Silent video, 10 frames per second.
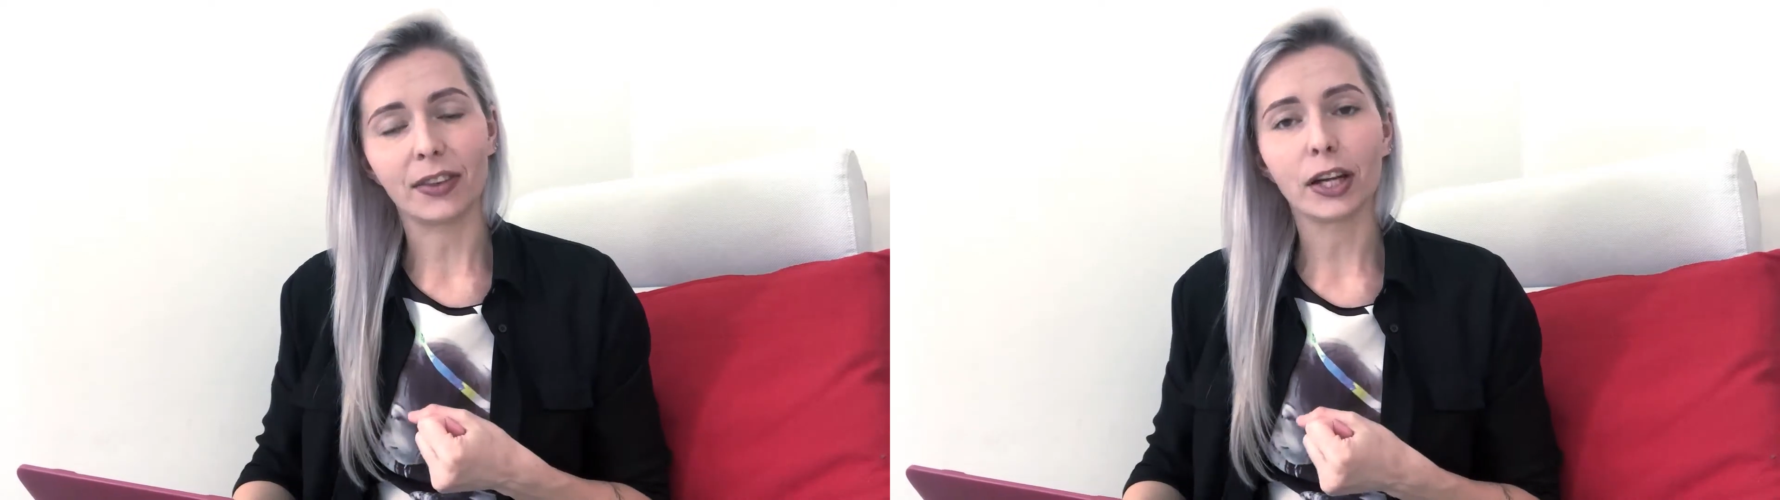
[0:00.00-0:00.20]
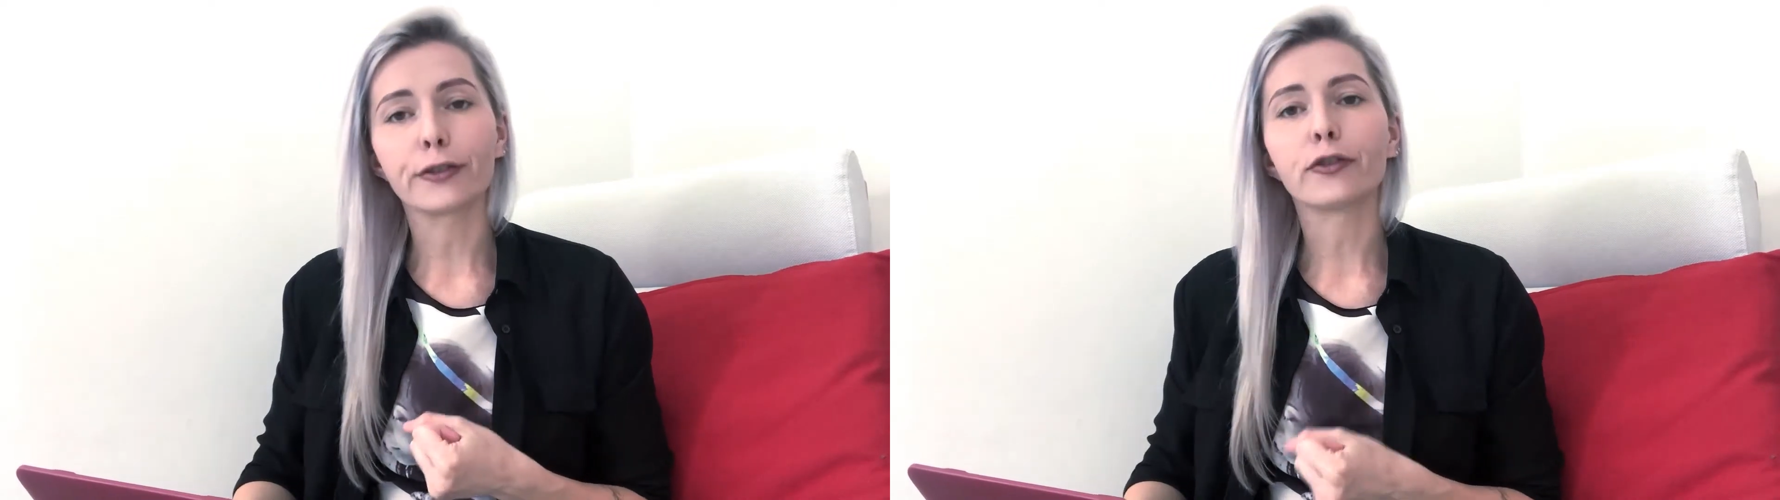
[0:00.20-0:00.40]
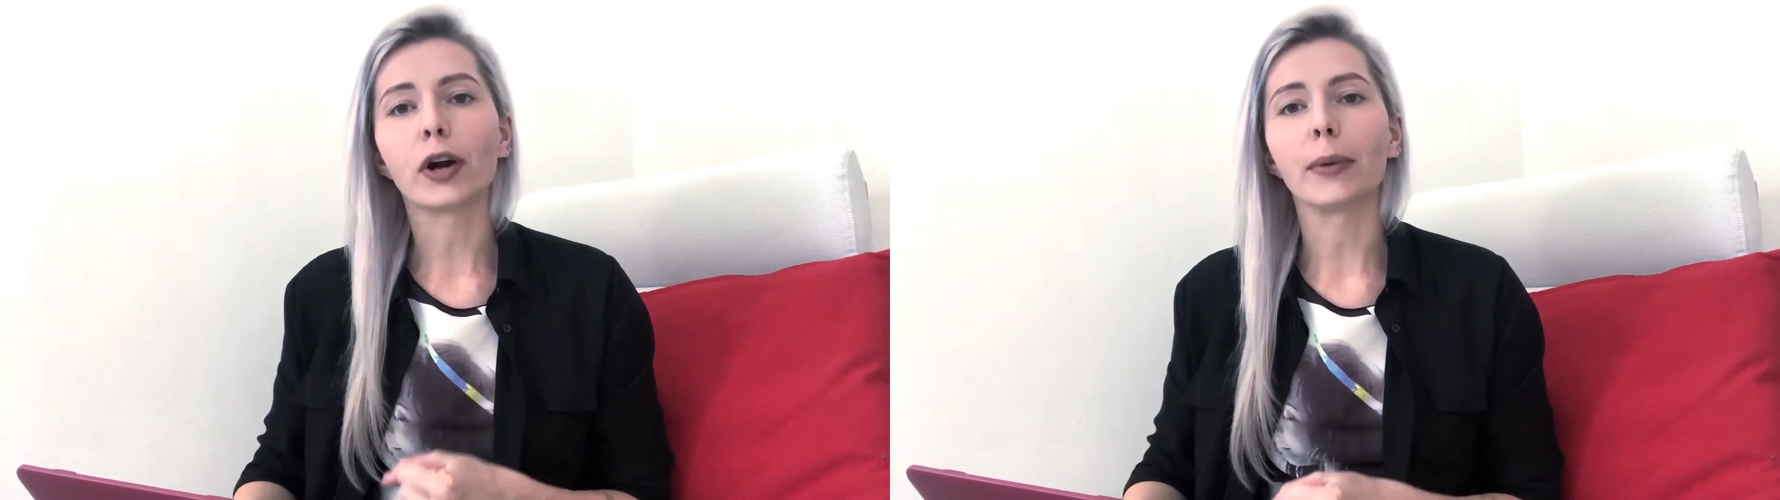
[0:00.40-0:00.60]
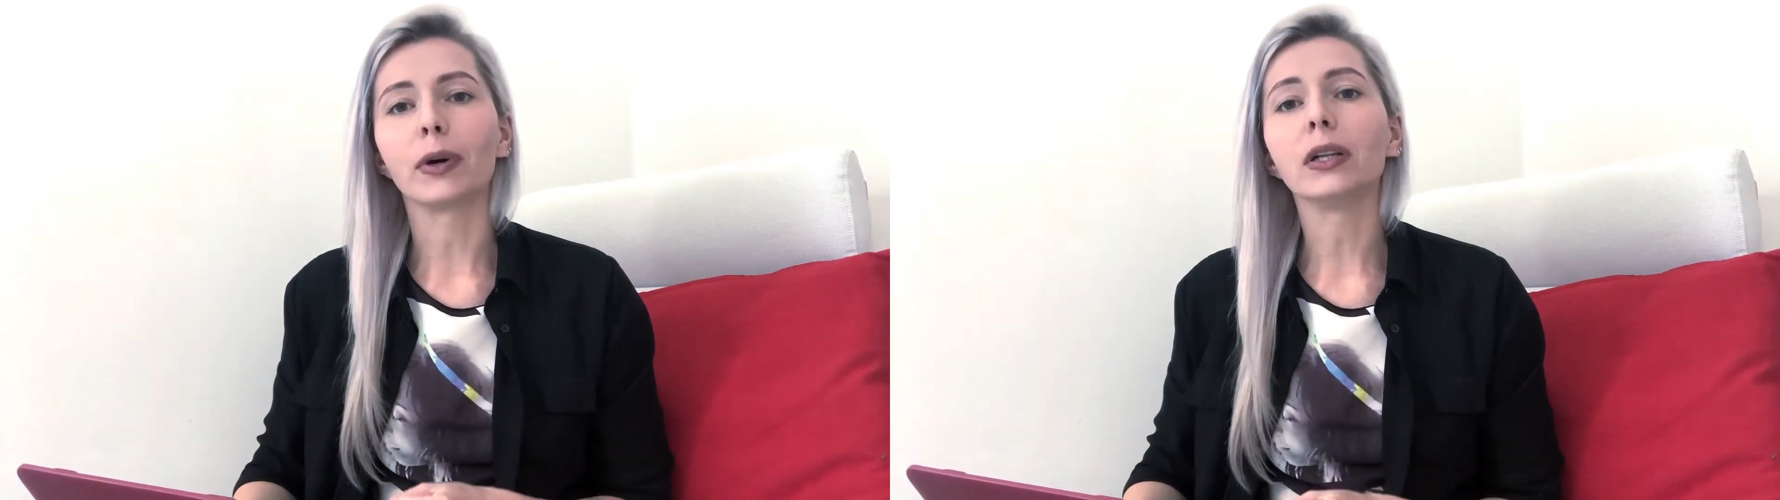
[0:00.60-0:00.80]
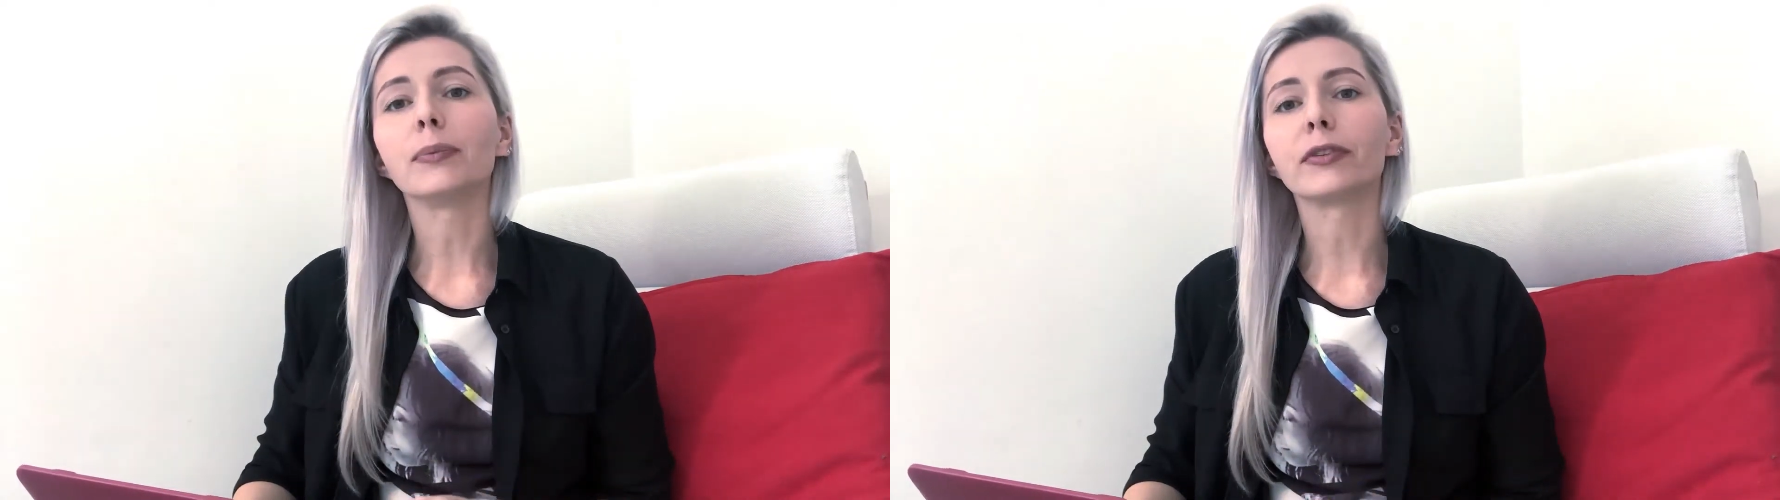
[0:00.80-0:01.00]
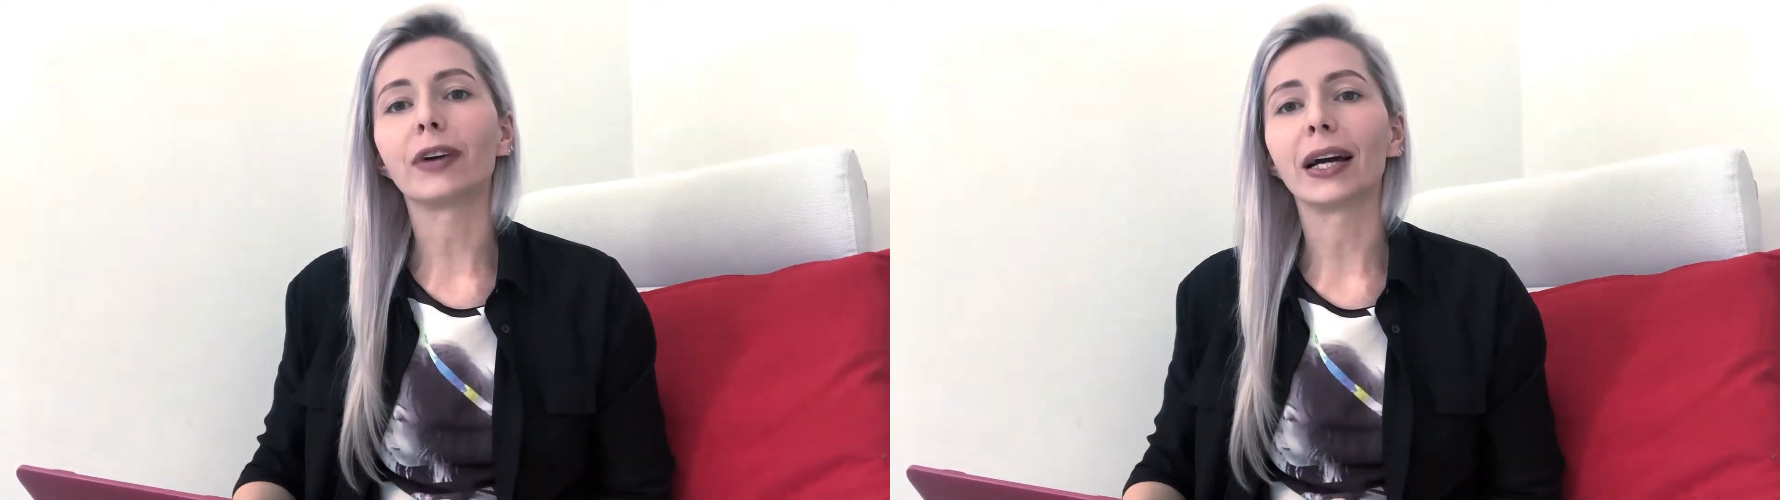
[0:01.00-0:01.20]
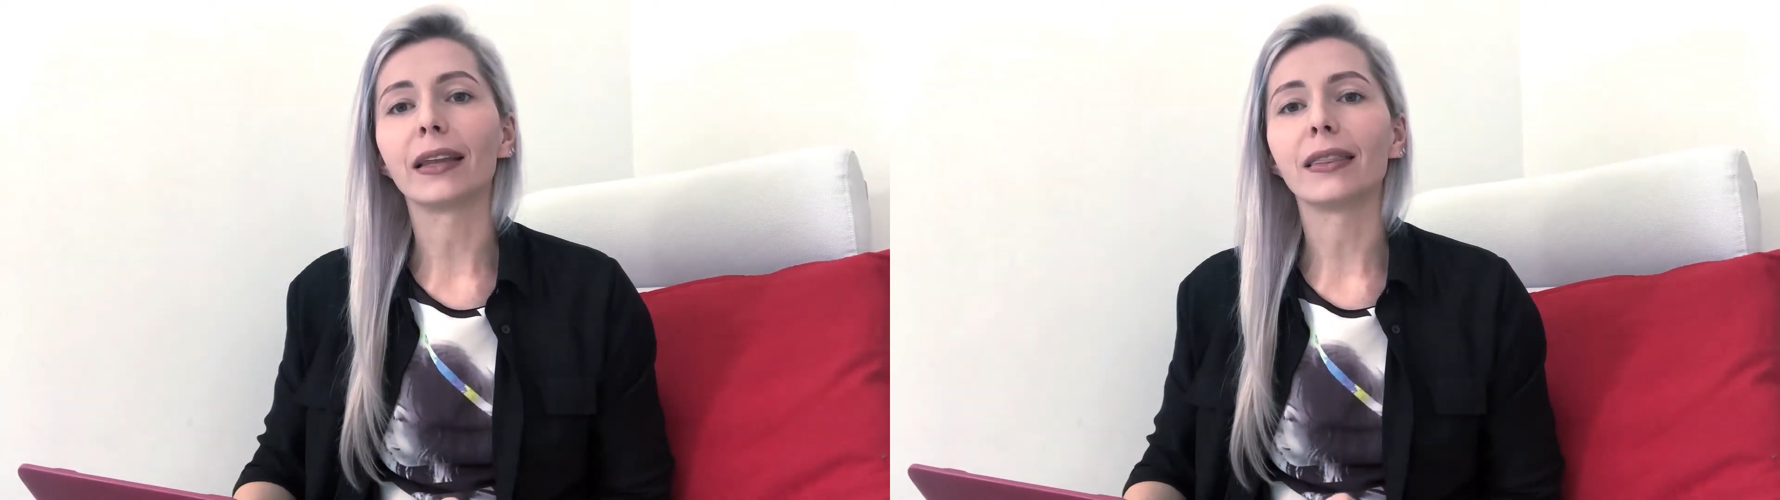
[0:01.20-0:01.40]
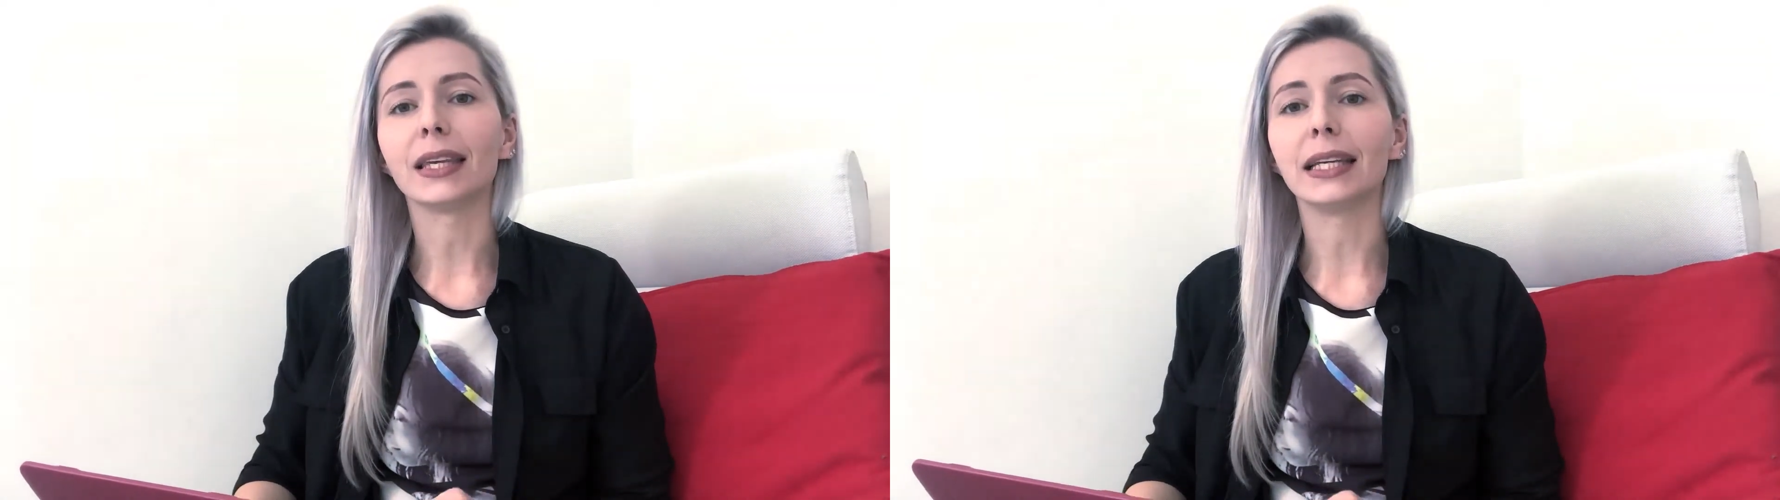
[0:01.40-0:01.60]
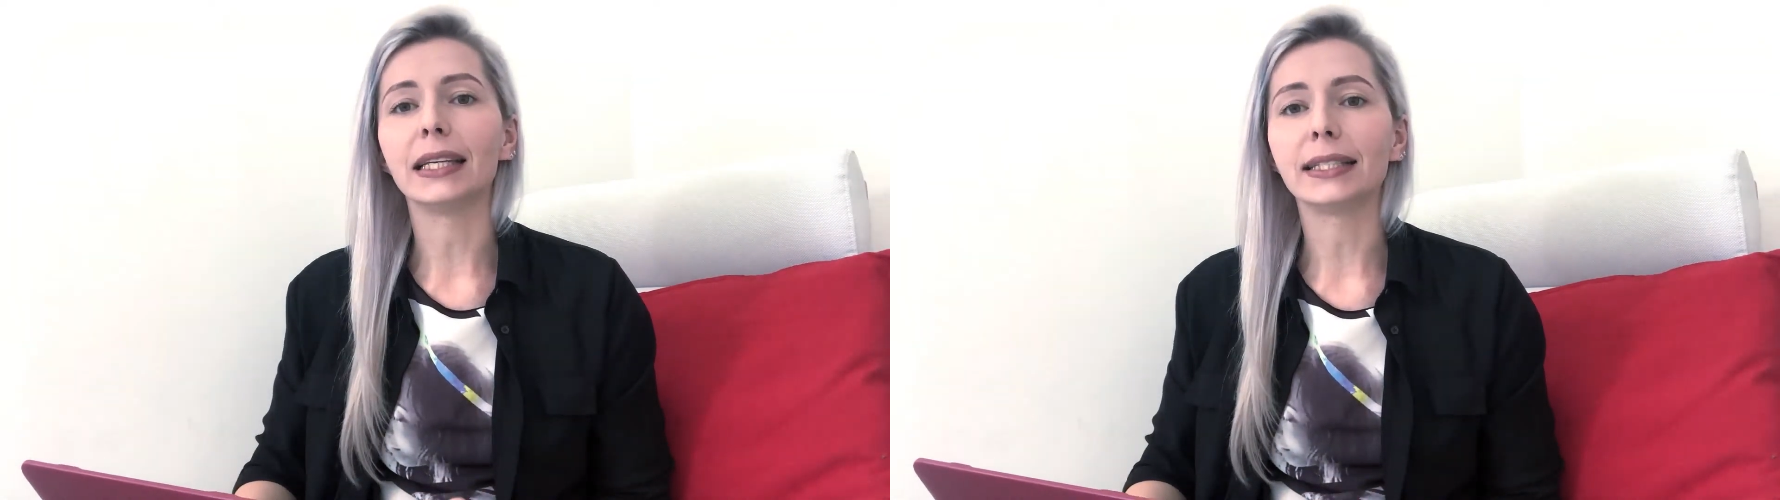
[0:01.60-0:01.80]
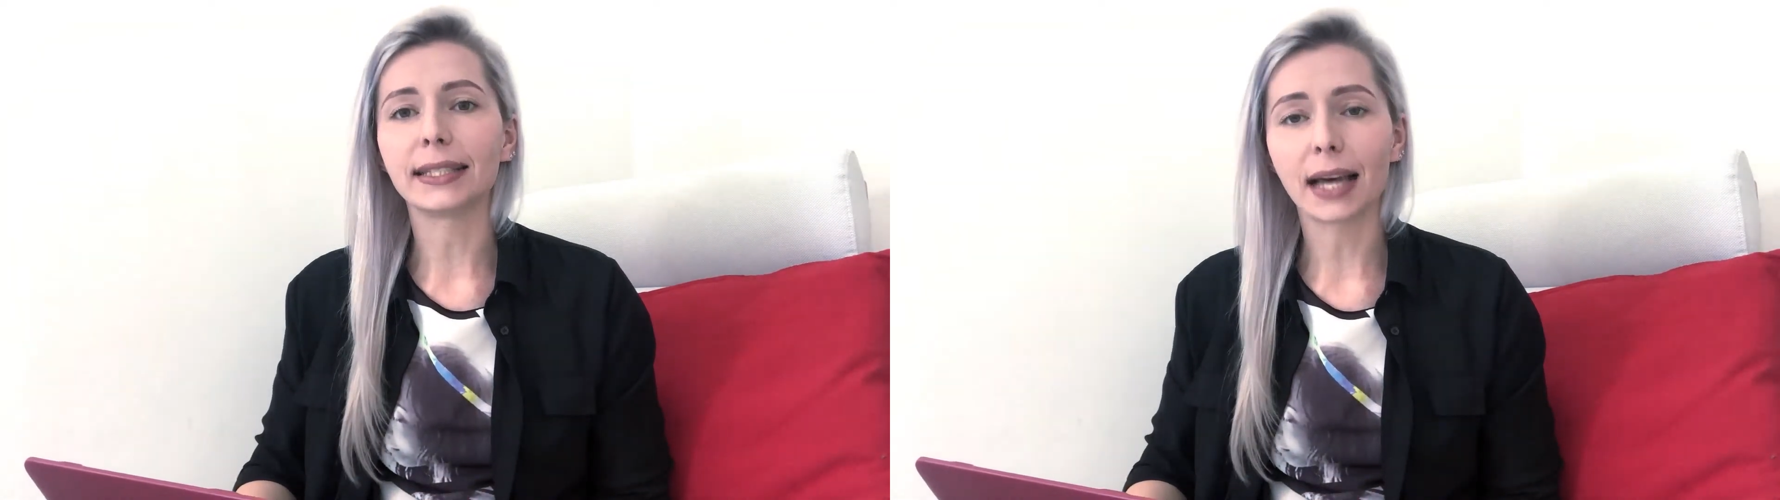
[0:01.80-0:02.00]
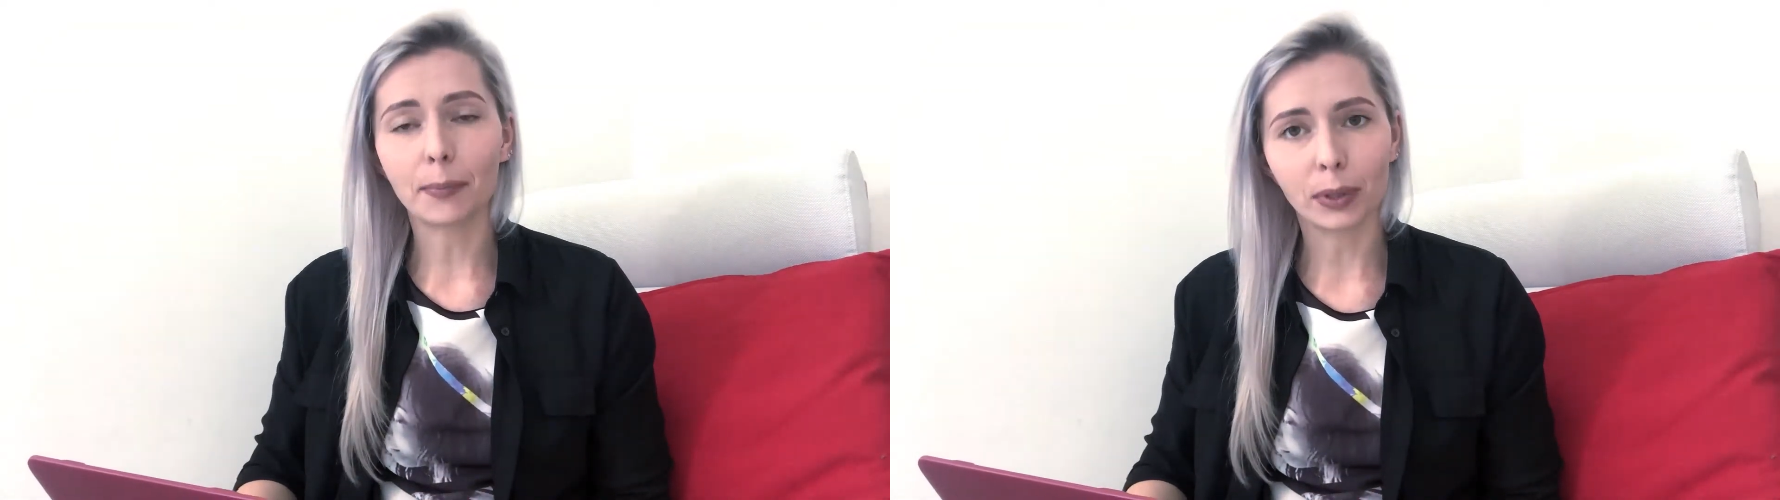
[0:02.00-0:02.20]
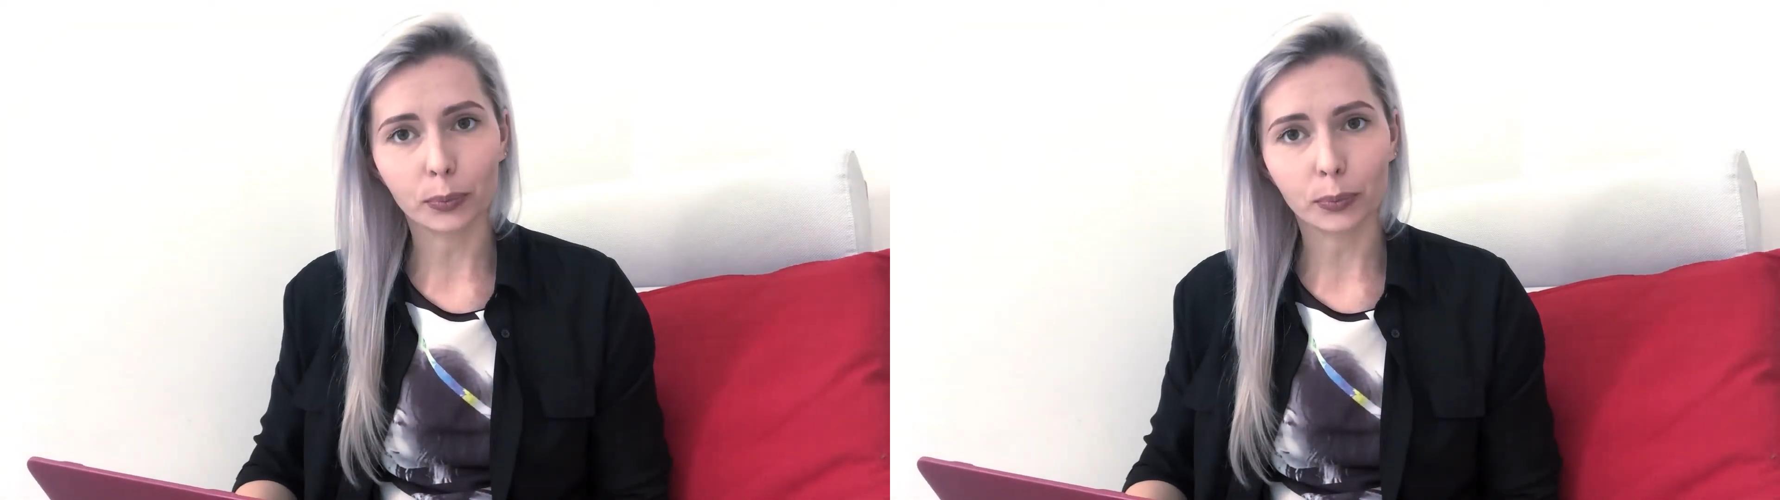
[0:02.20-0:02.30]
Therefore, I'm going to provide the sample